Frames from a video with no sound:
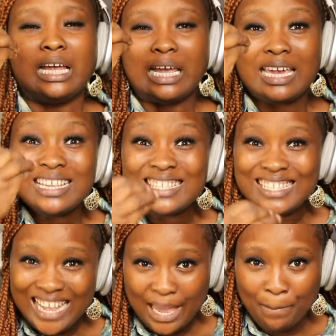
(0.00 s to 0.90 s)
his
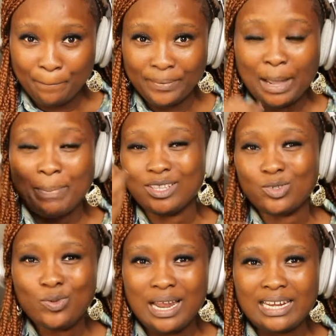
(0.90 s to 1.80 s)
name, that
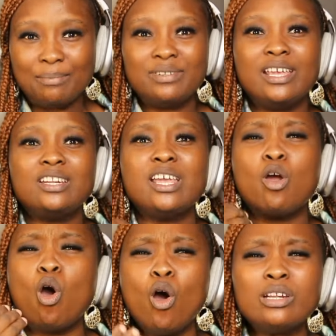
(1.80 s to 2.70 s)
particular name, they, they
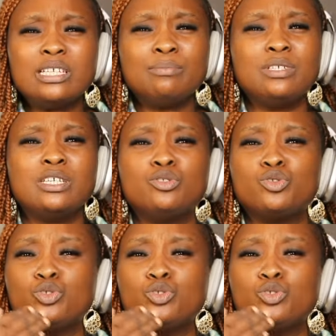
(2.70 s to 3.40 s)
called him in